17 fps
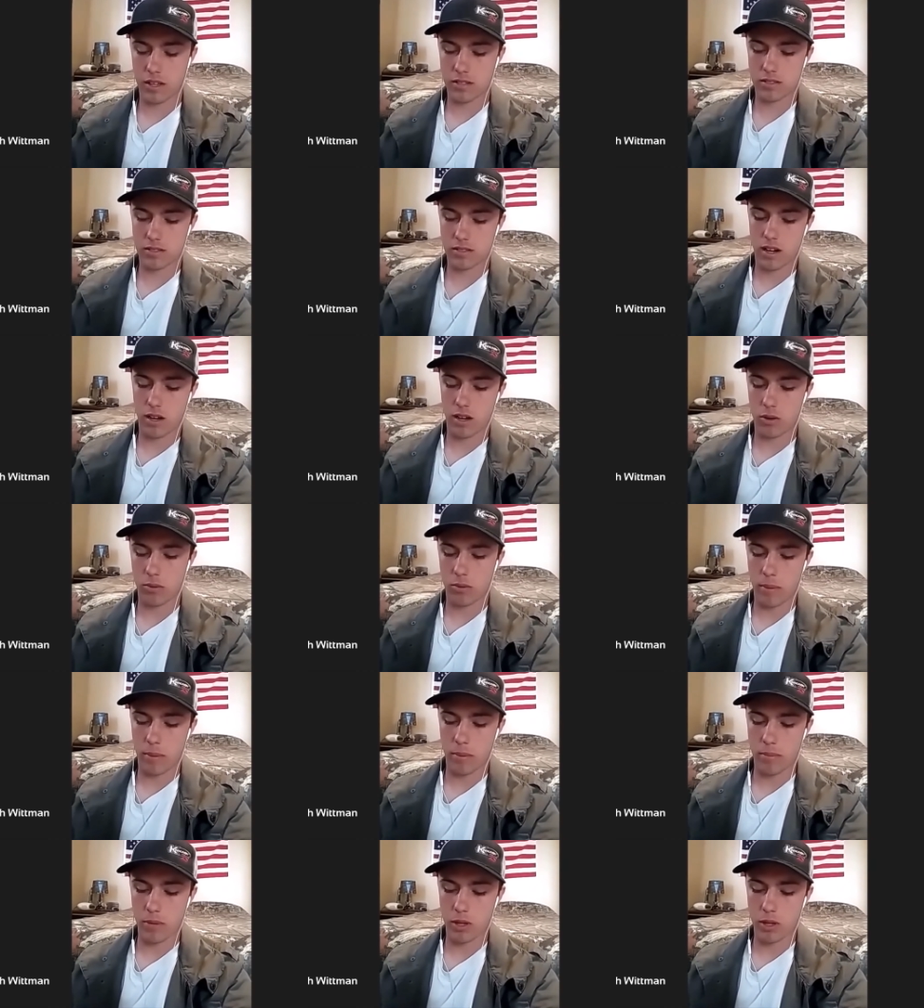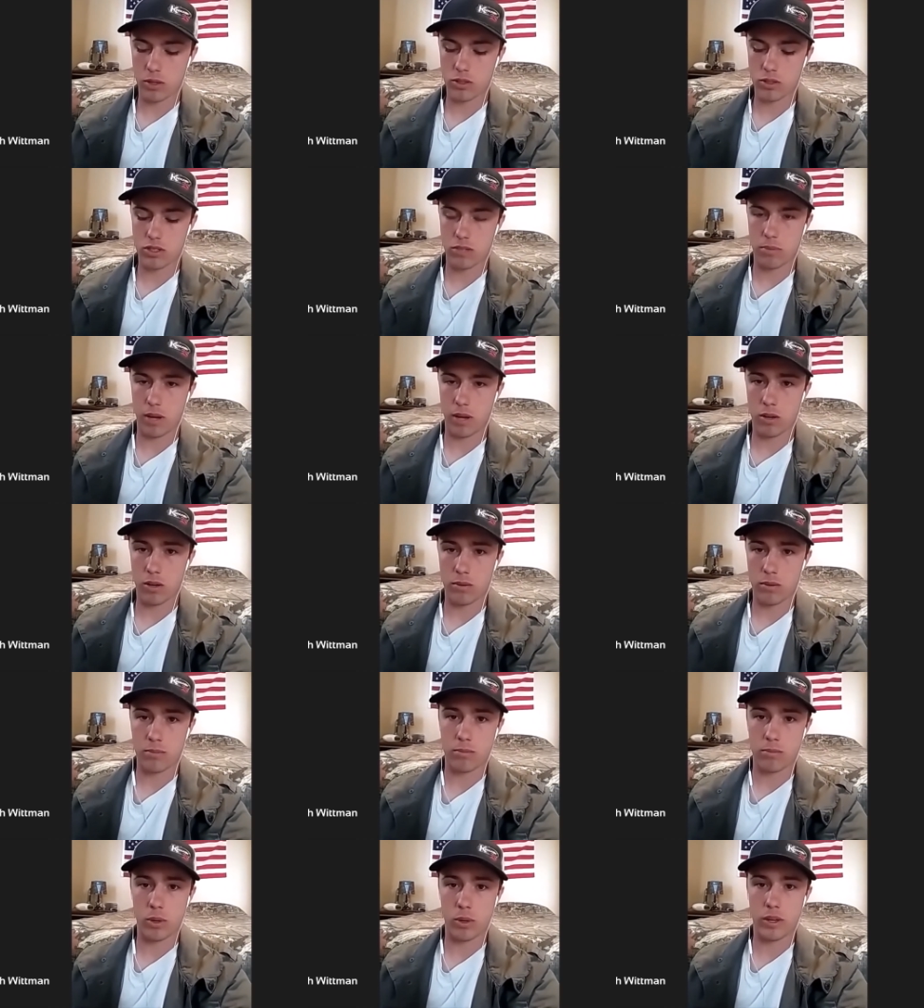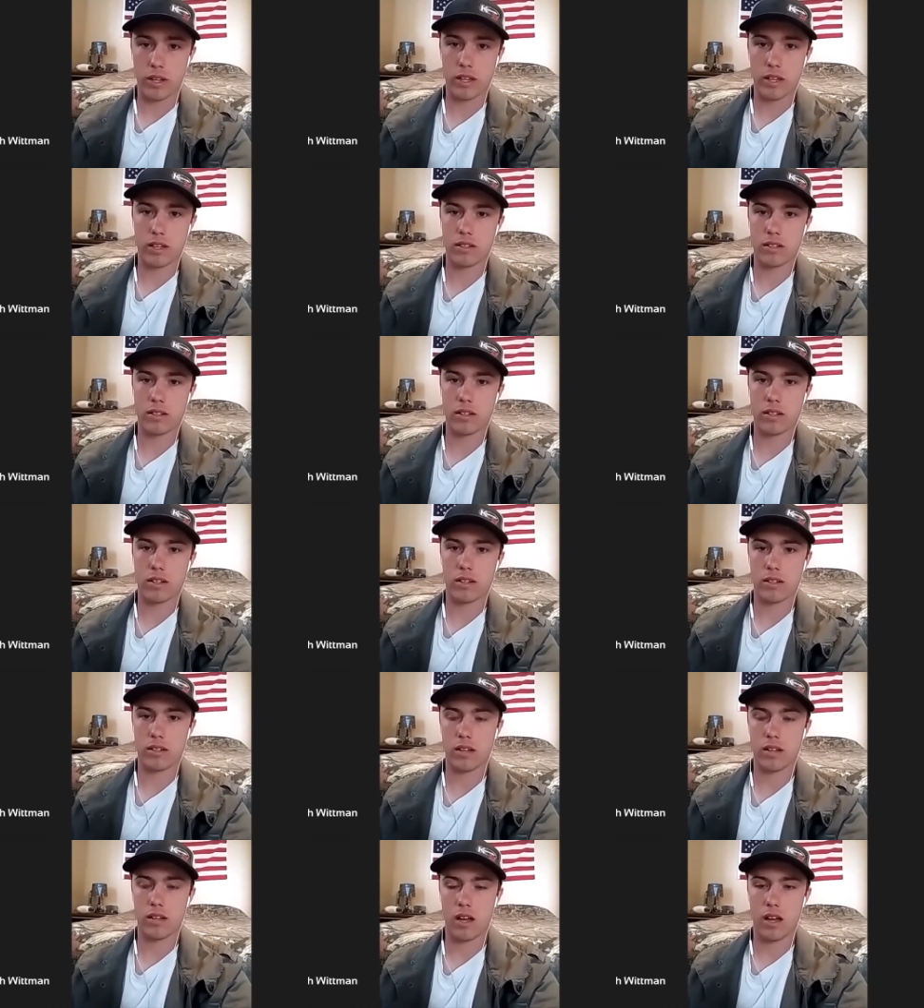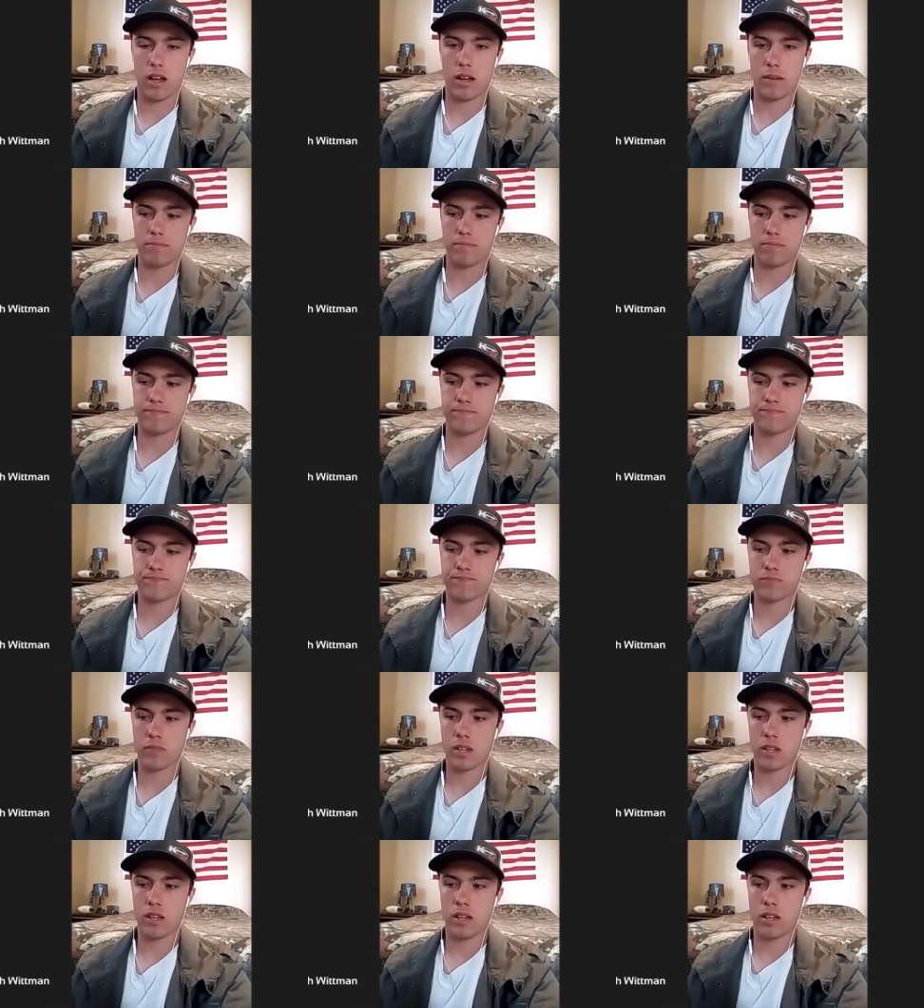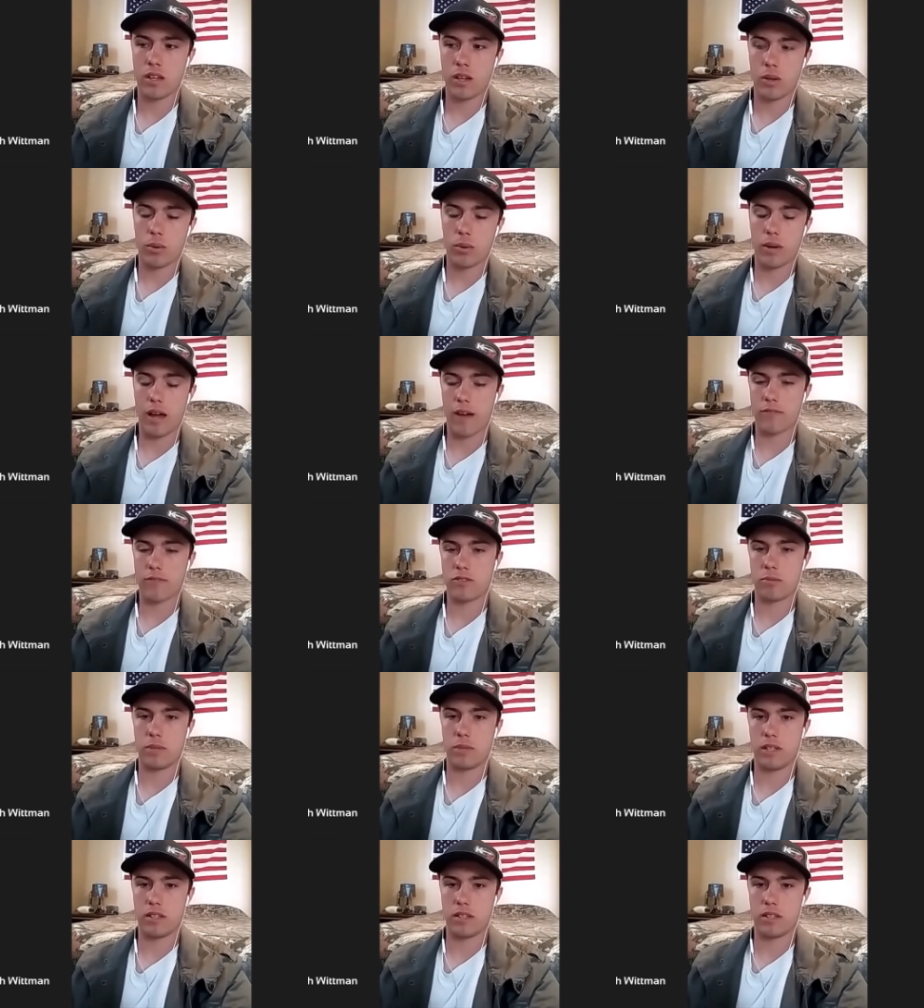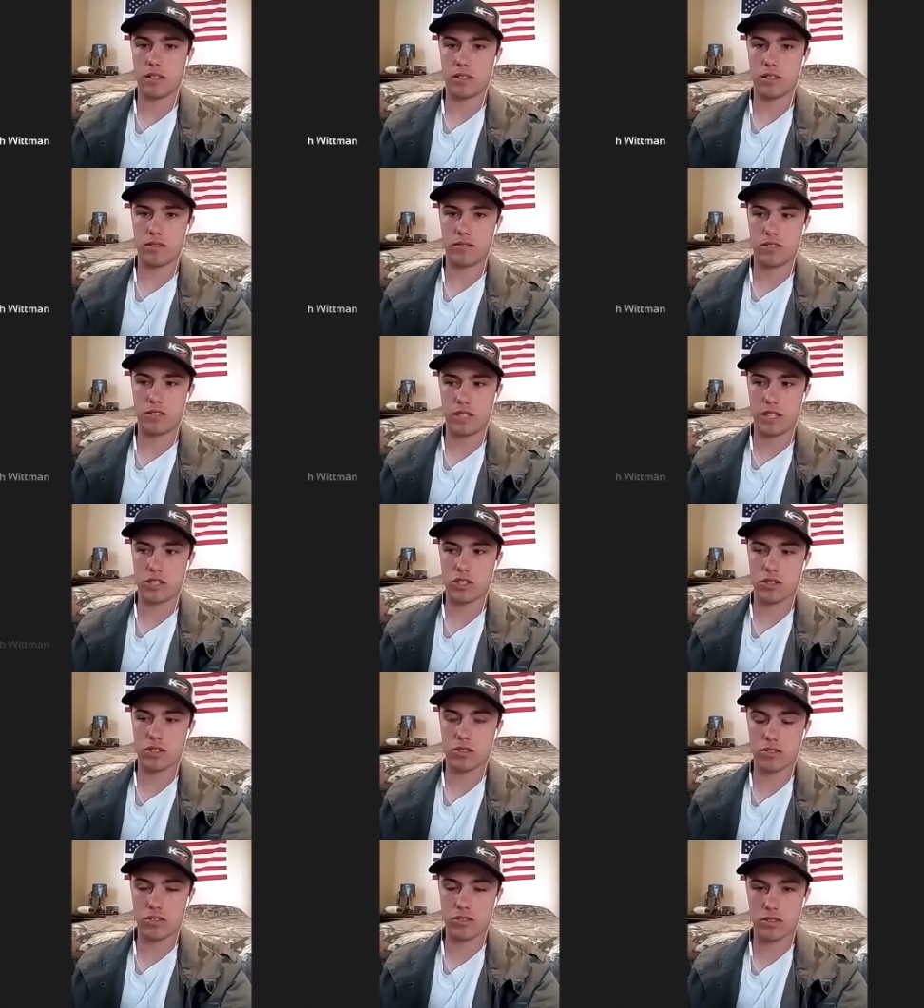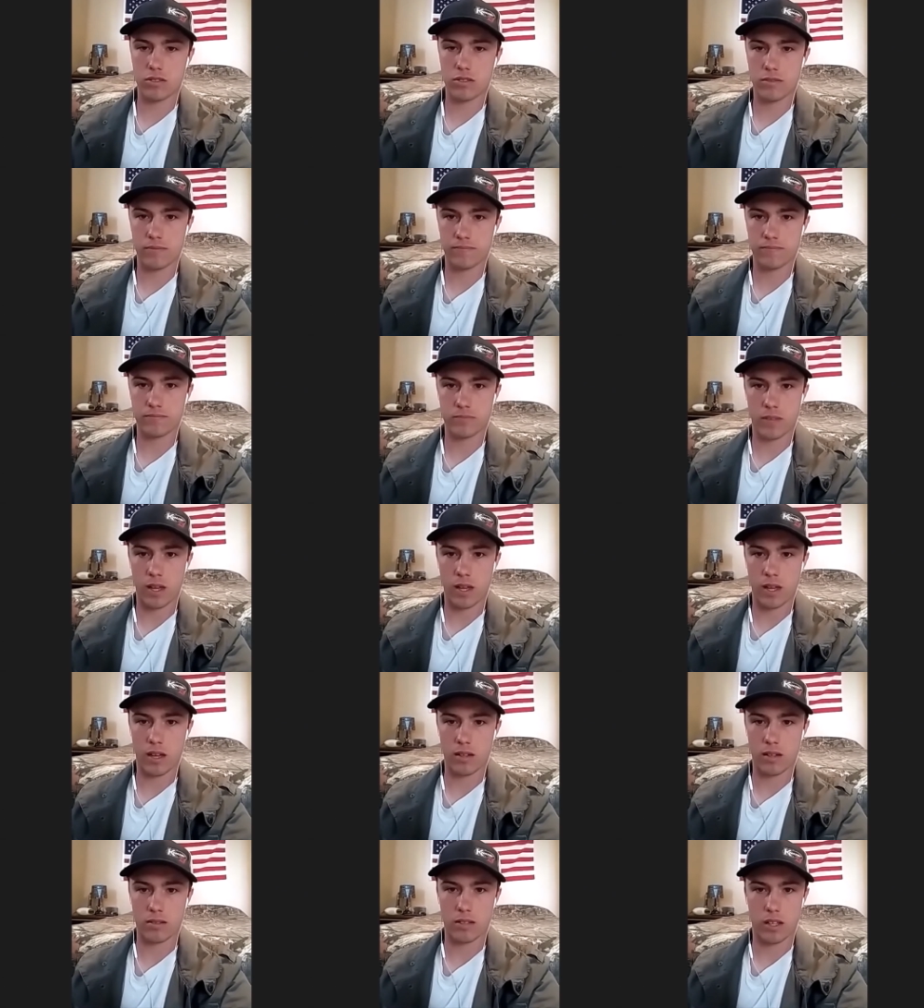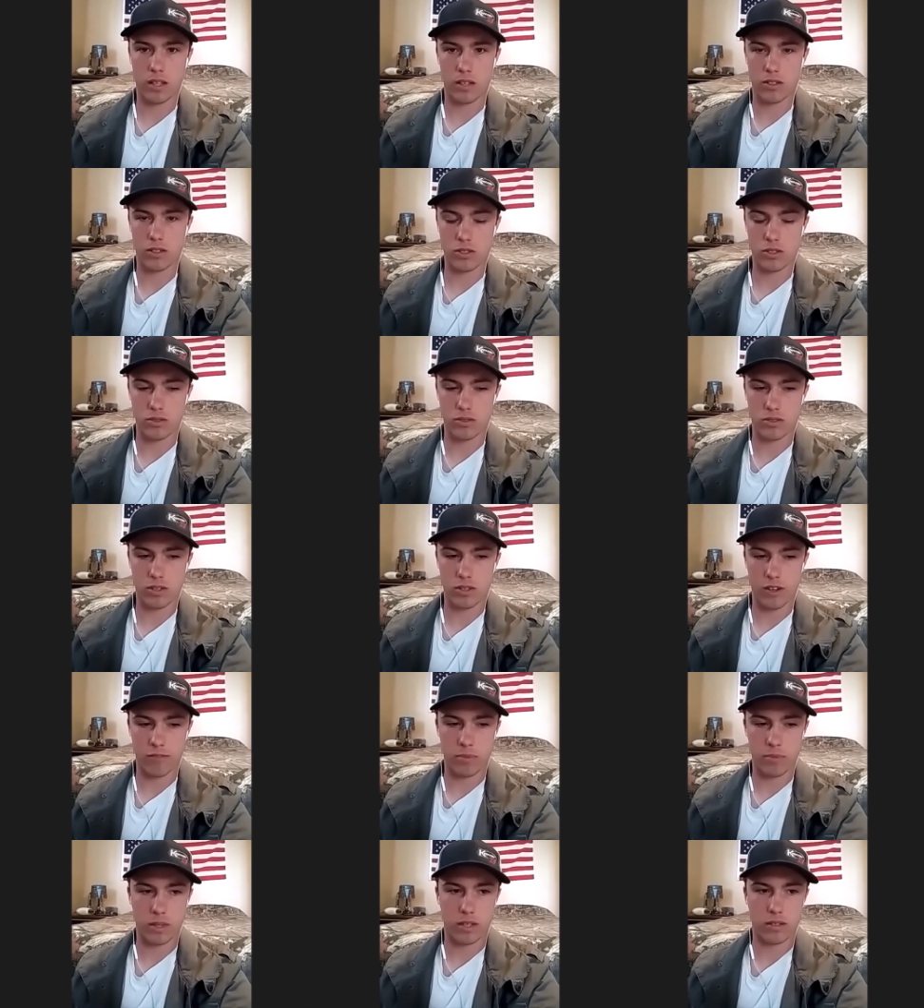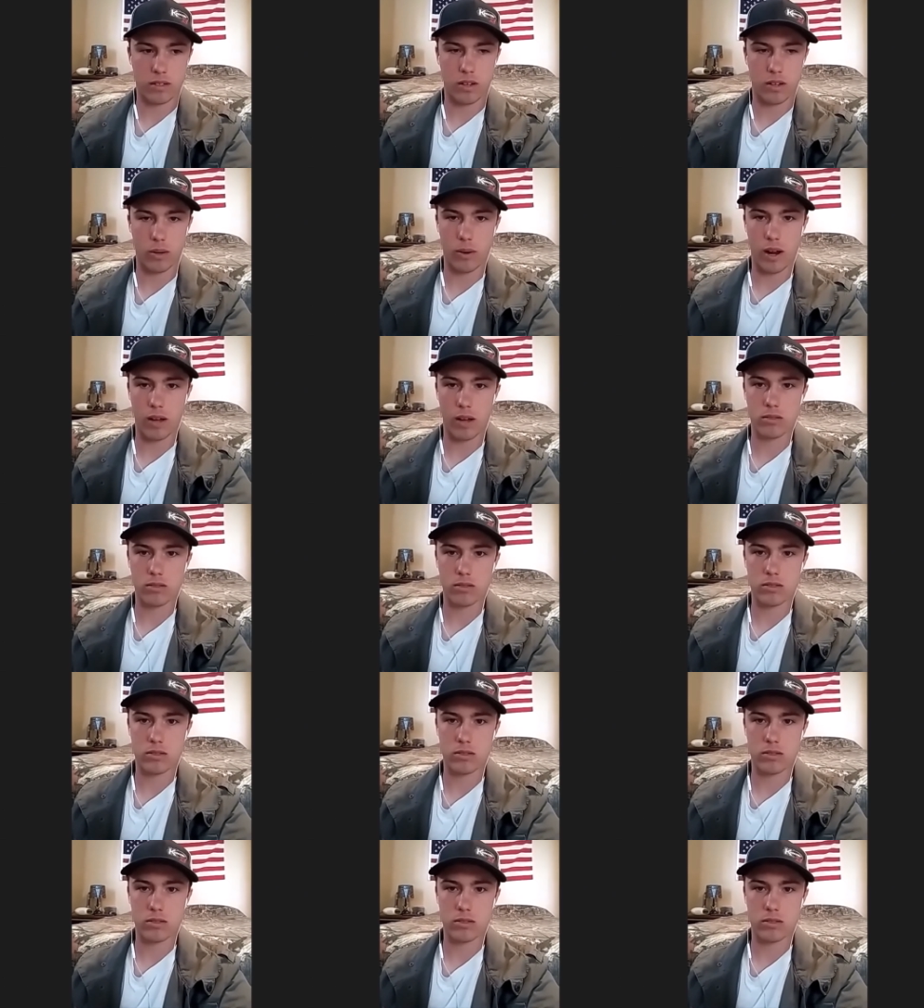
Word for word: that I'll remember most about Meridian um, would have to be the teachers and the other students that I've been around